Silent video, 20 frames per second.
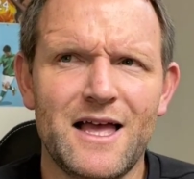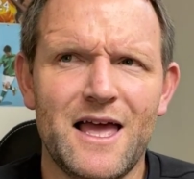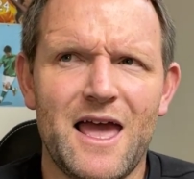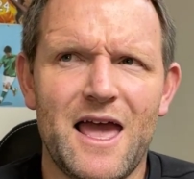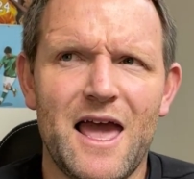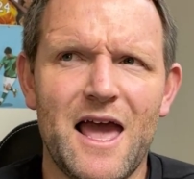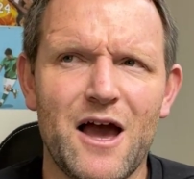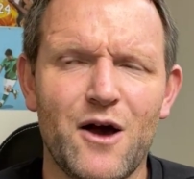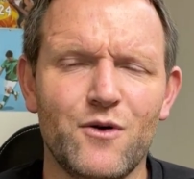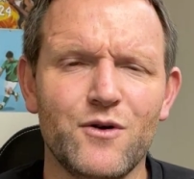
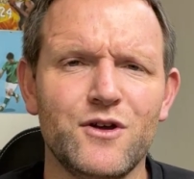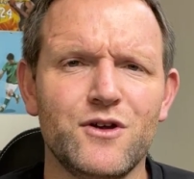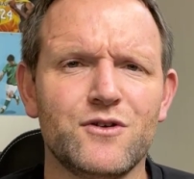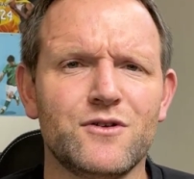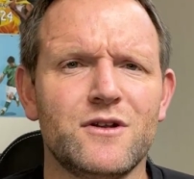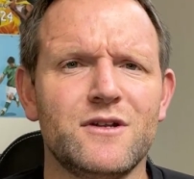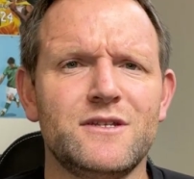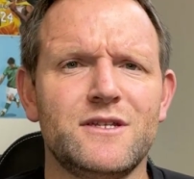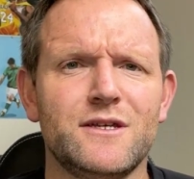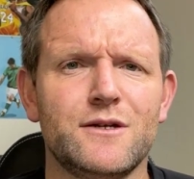How are you going
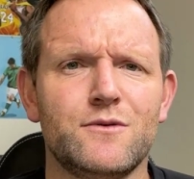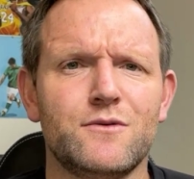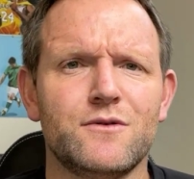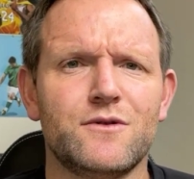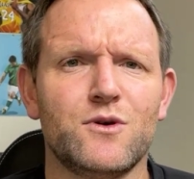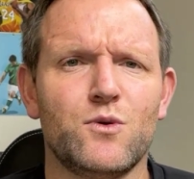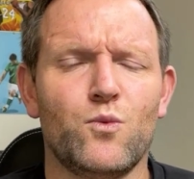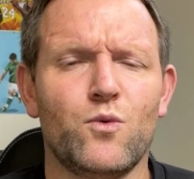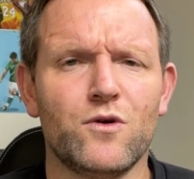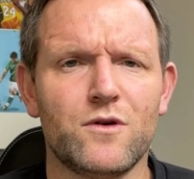to deal with
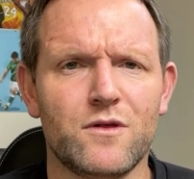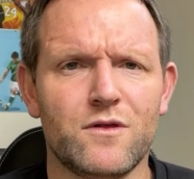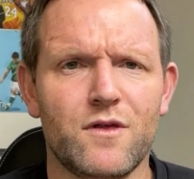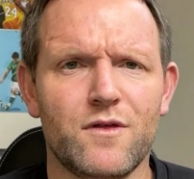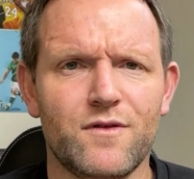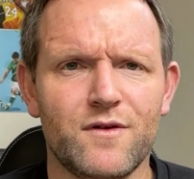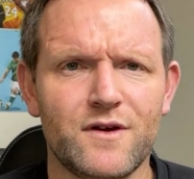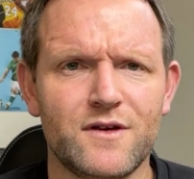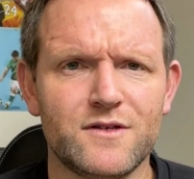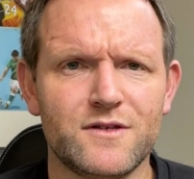it? What are the
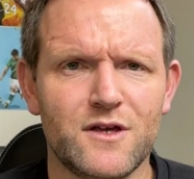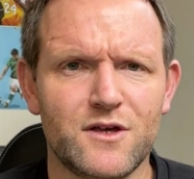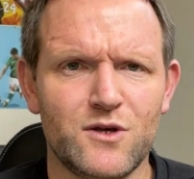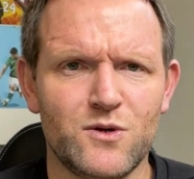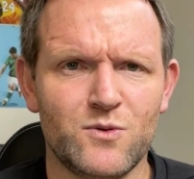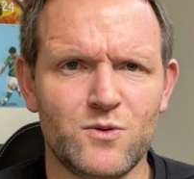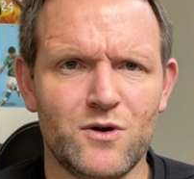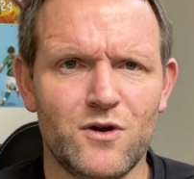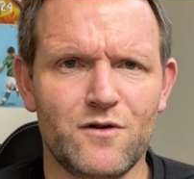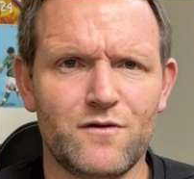things that
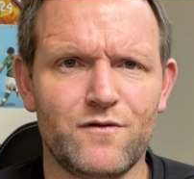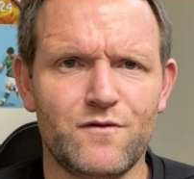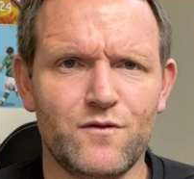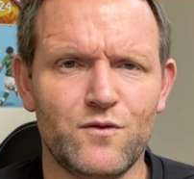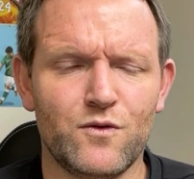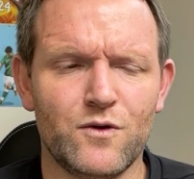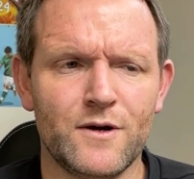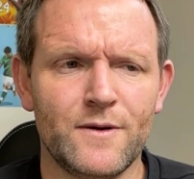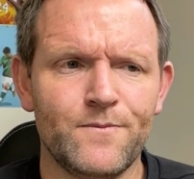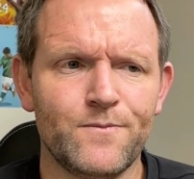you'll look
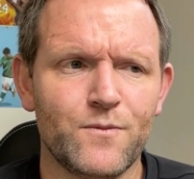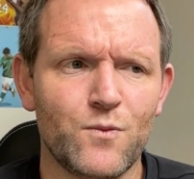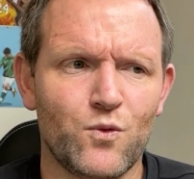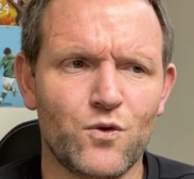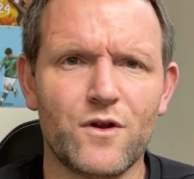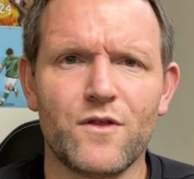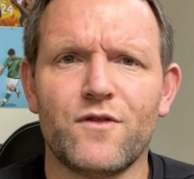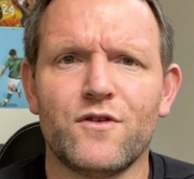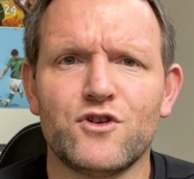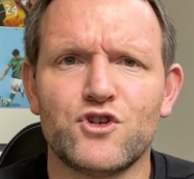for?
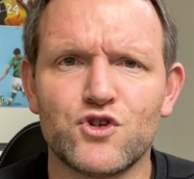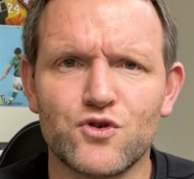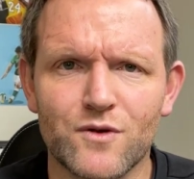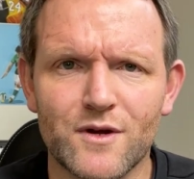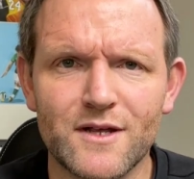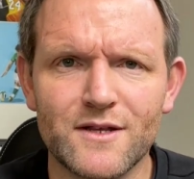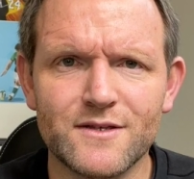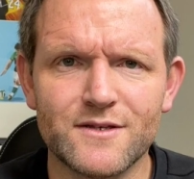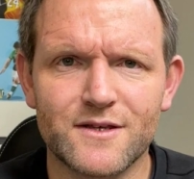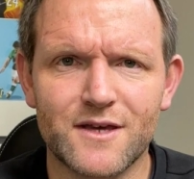What are the
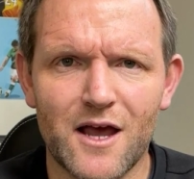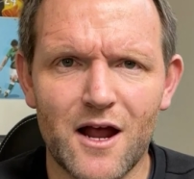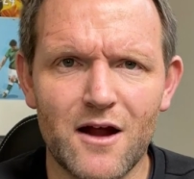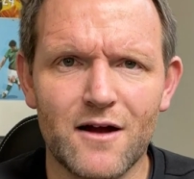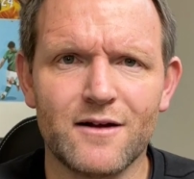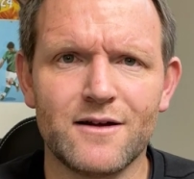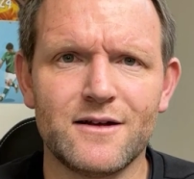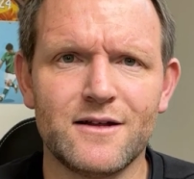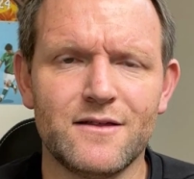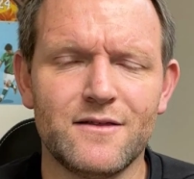trends
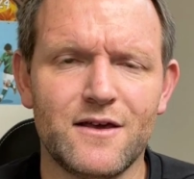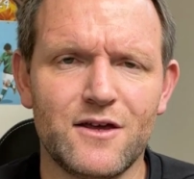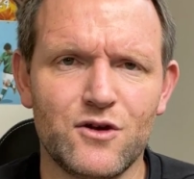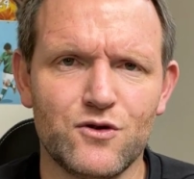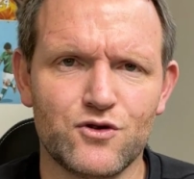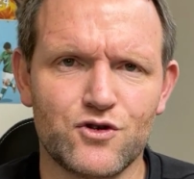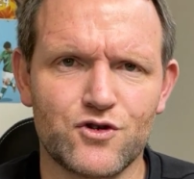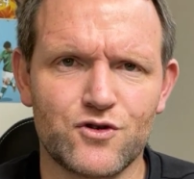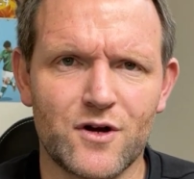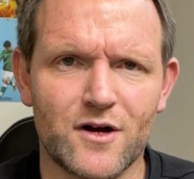currently that you're
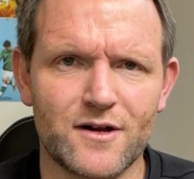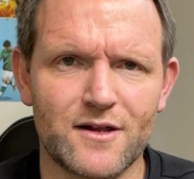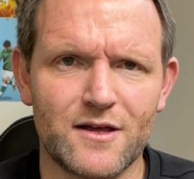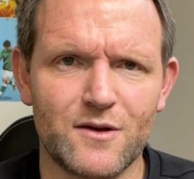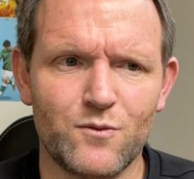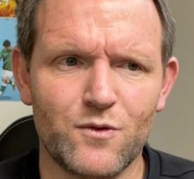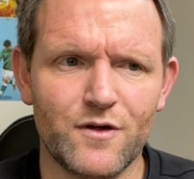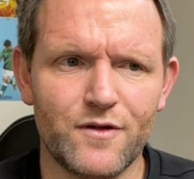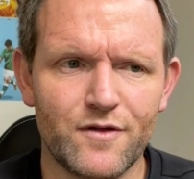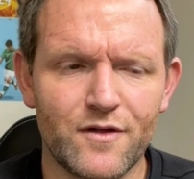
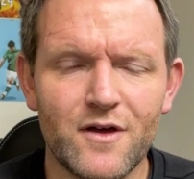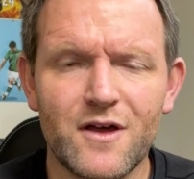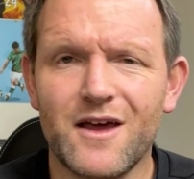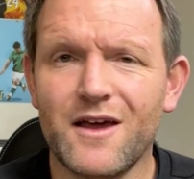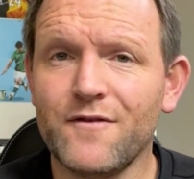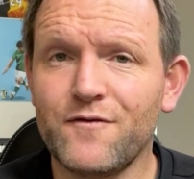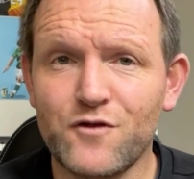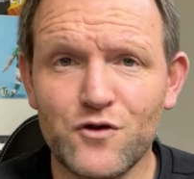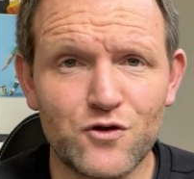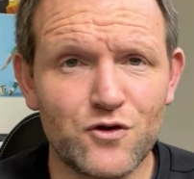struggling with?
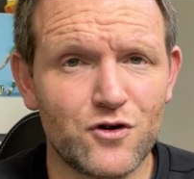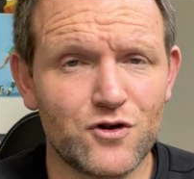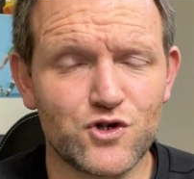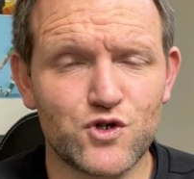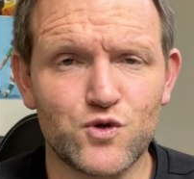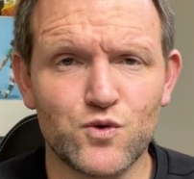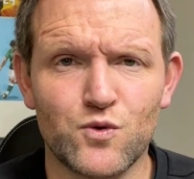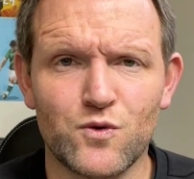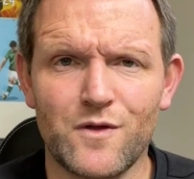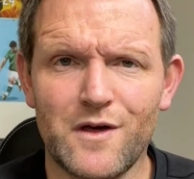If you're not
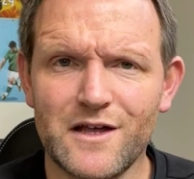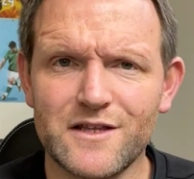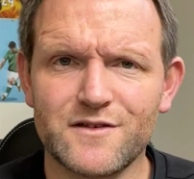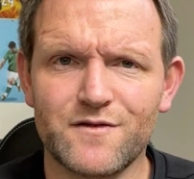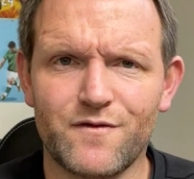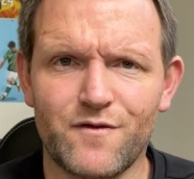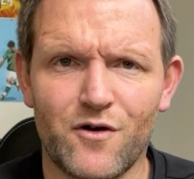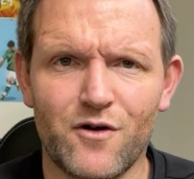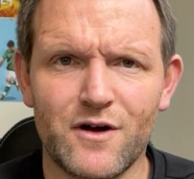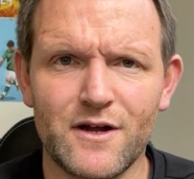sure, that's
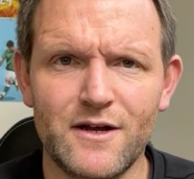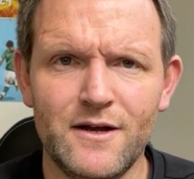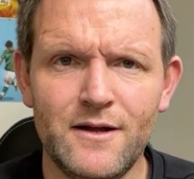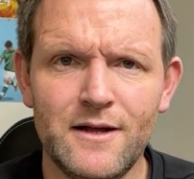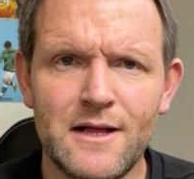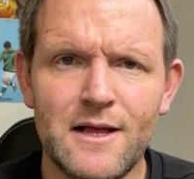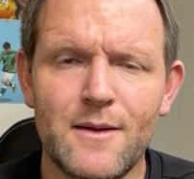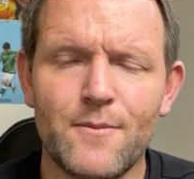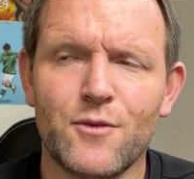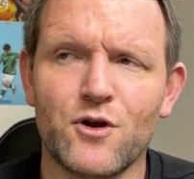fine,
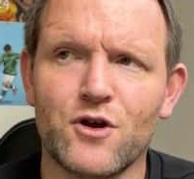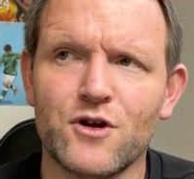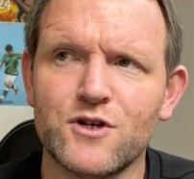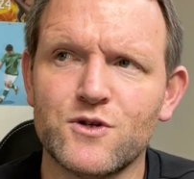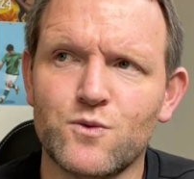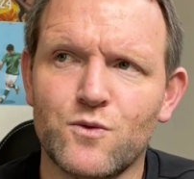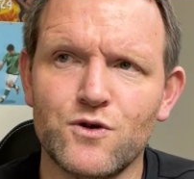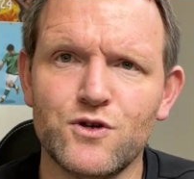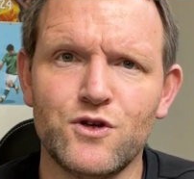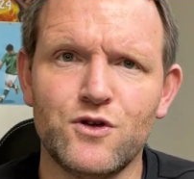but I
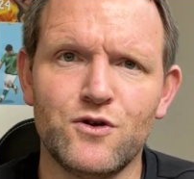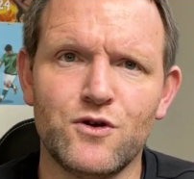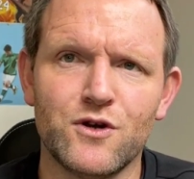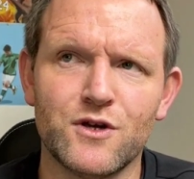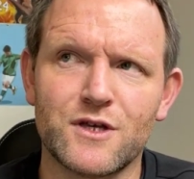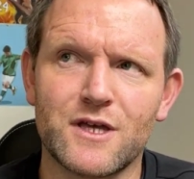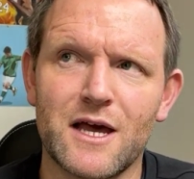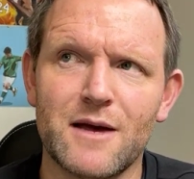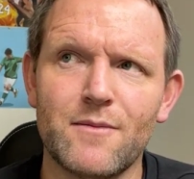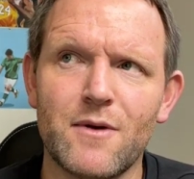just want you to
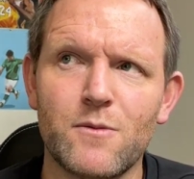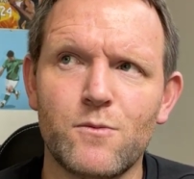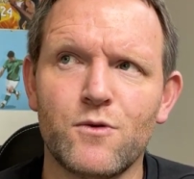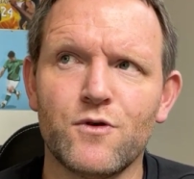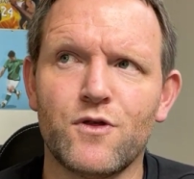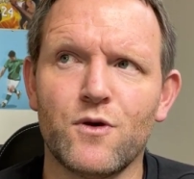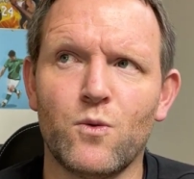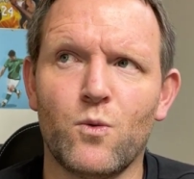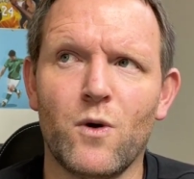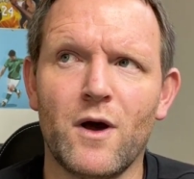come up
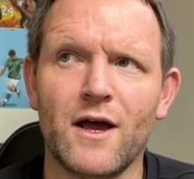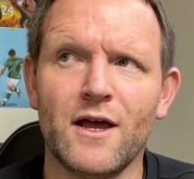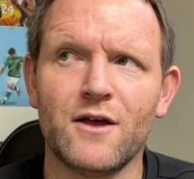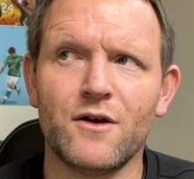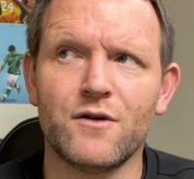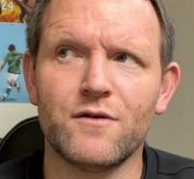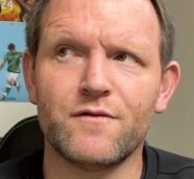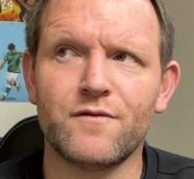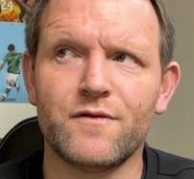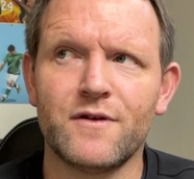with a way
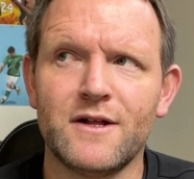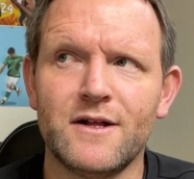of,